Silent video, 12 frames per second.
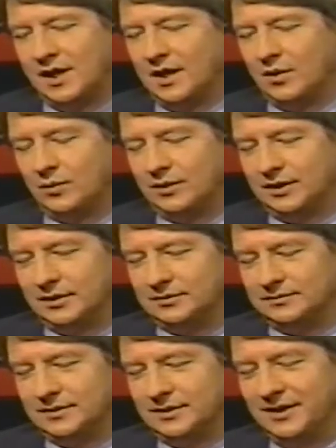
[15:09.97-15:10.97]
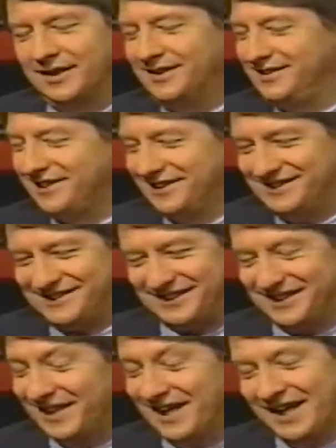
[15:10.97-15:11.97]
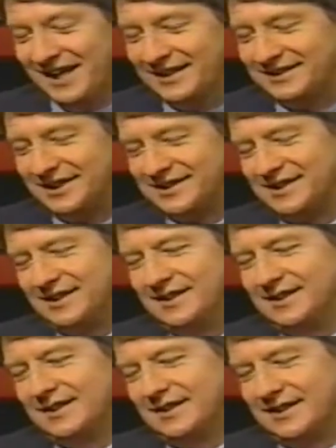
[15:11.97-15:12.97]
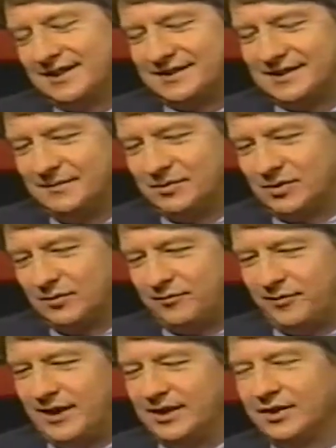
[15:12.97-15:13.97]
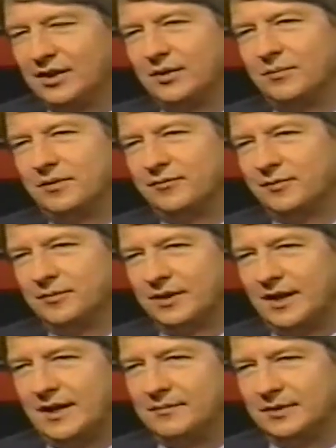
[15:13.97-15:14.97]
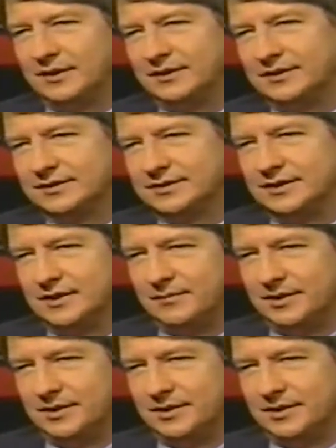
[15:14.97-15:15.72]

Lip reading: Well, Jesse seems to have faded a little bit from the limelight, doesn't he? I mean,